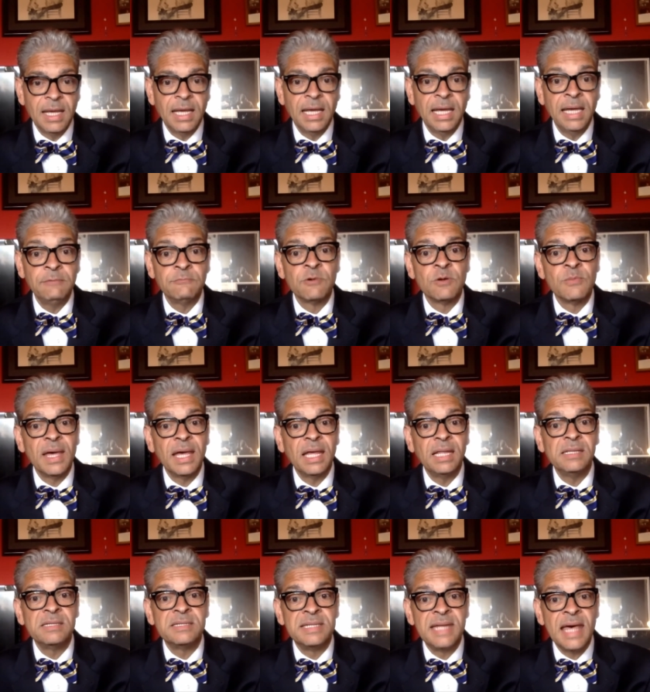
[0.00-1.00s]
It
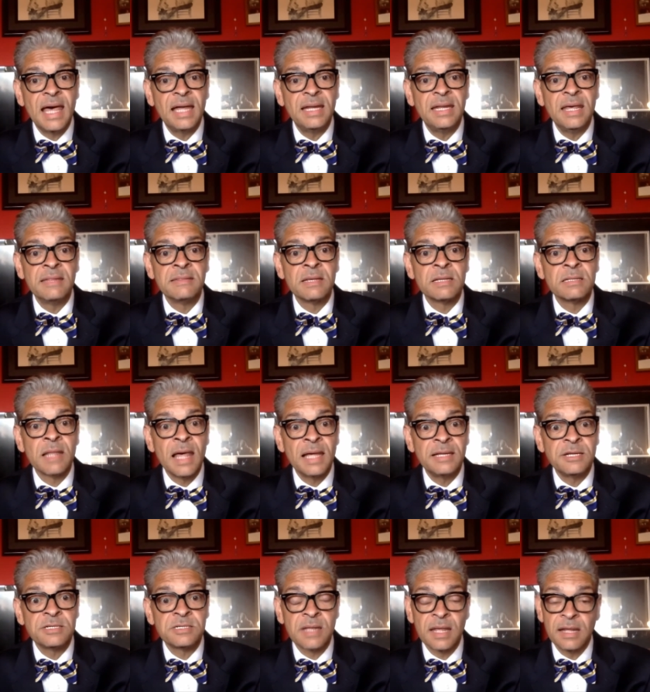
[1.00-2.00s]
remains dead in the
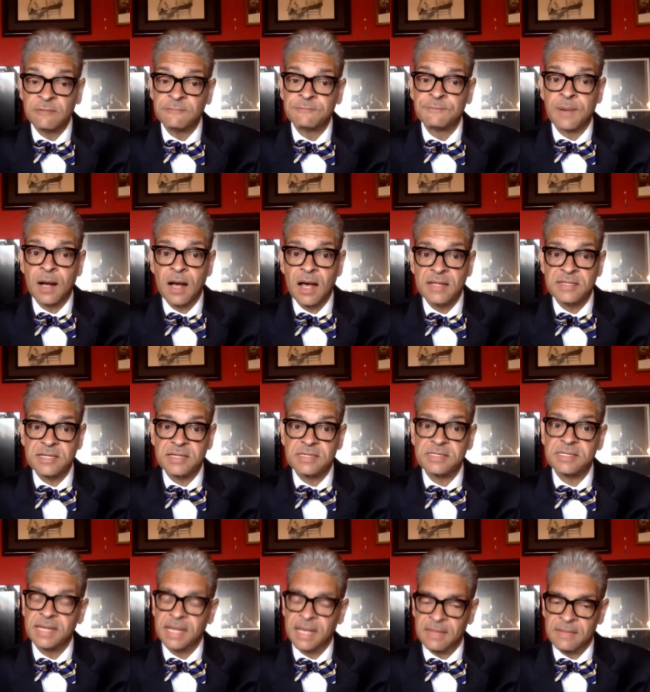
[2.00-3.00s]
legislative
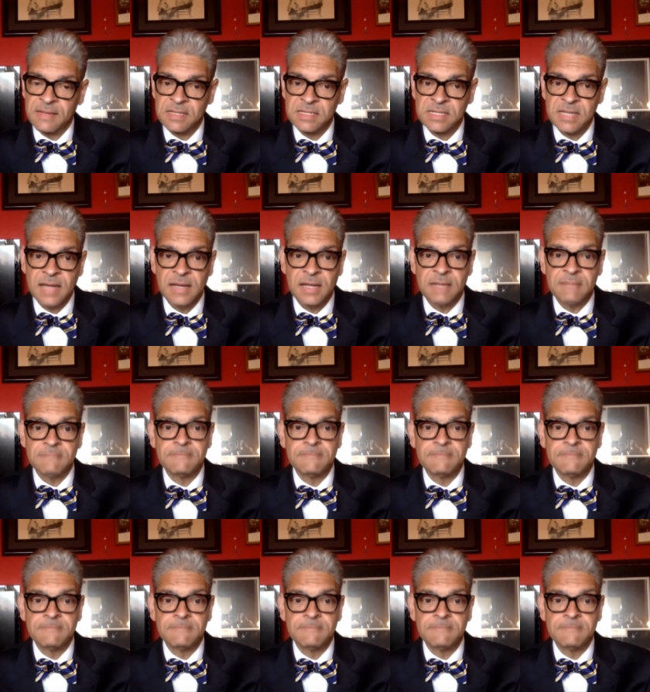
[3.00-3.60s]
process in the Senate.